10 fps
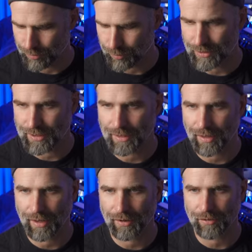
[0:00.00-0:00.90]
Three
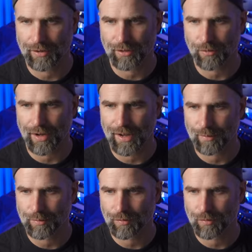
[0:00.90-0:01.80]
hundred
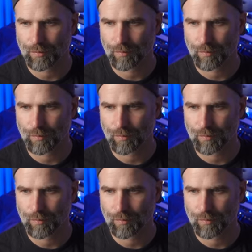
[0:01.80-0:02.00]
grams,